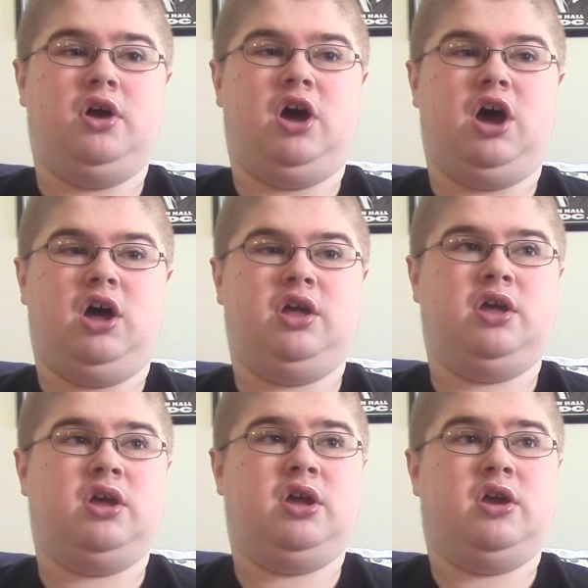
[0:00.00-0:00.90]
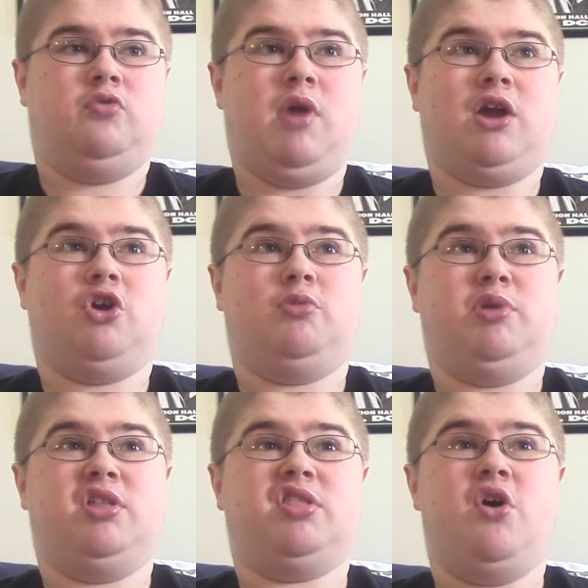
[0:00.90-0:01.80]

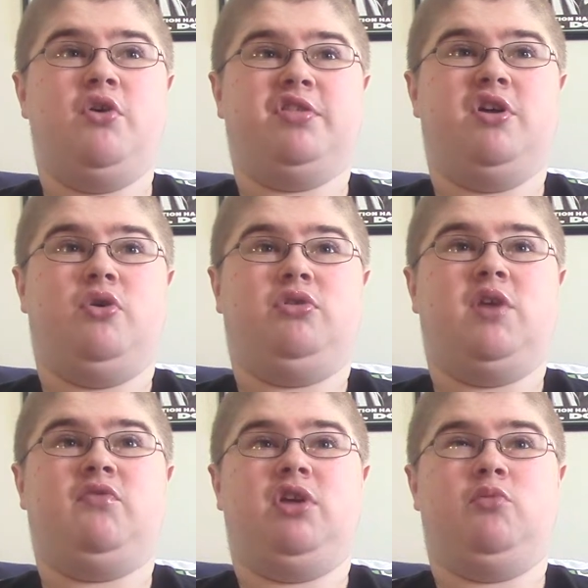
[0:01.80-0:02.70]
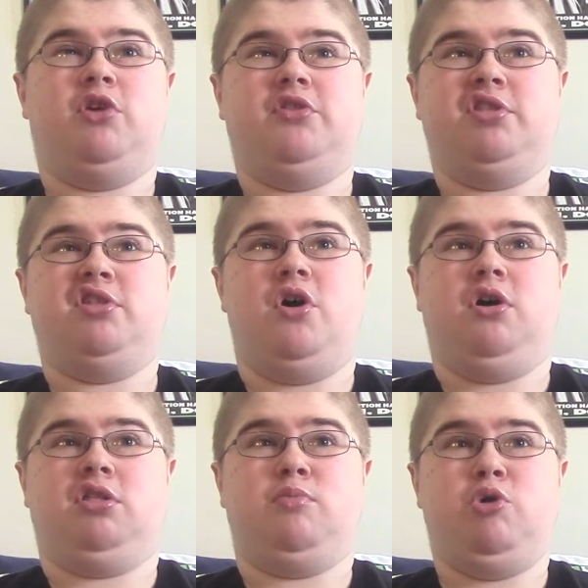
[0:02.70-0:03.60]
but it's also definitely one of the
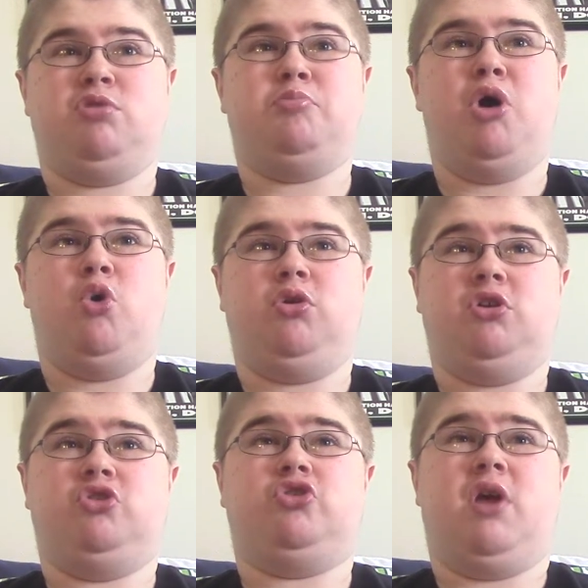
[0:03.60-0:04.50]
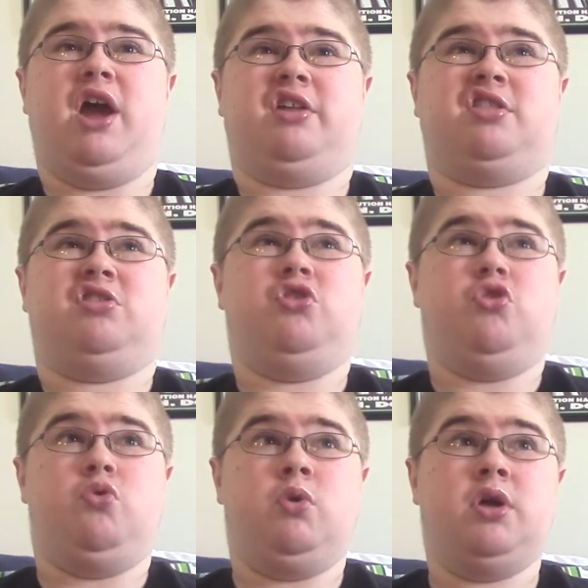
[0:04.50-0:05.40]
song's most potent tracks
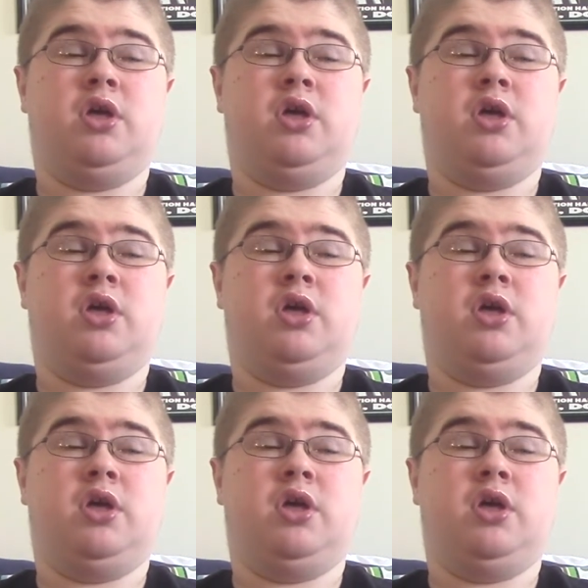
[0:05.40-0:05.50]
too.